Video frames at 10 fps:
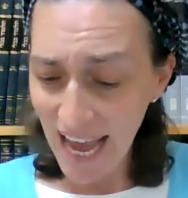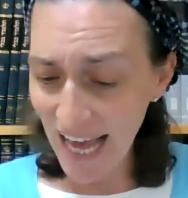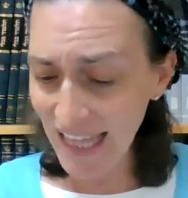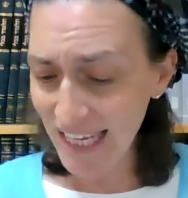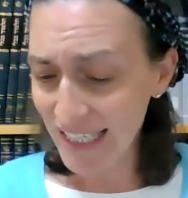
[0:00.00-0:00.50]

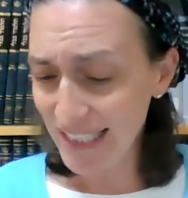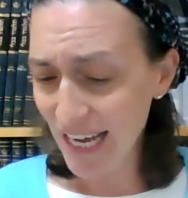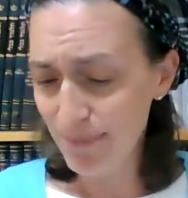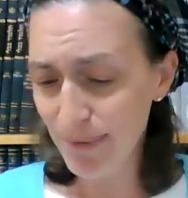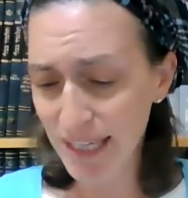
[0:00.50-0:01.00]
Eli
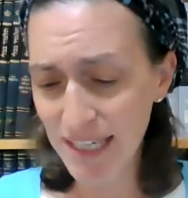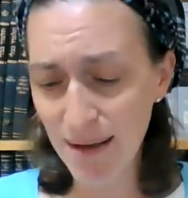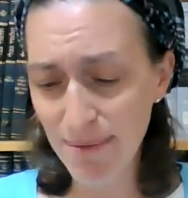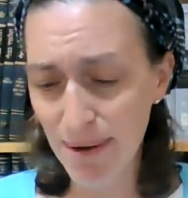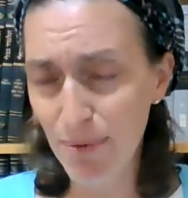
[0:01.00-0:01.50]
Adayim, my
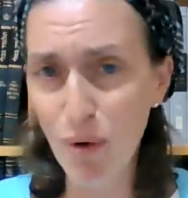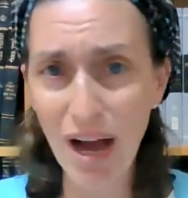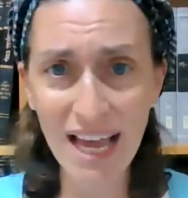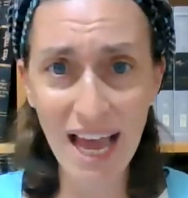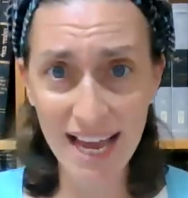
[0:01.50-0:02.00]
timer, but
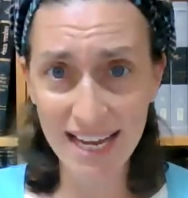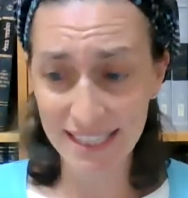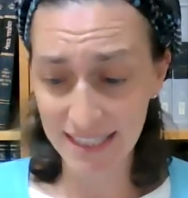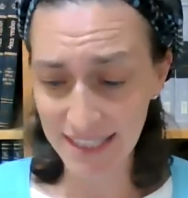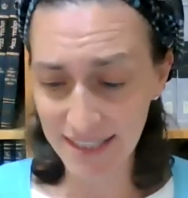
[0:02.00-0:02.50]
why
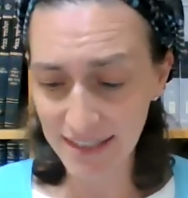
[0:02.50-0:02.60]
hands?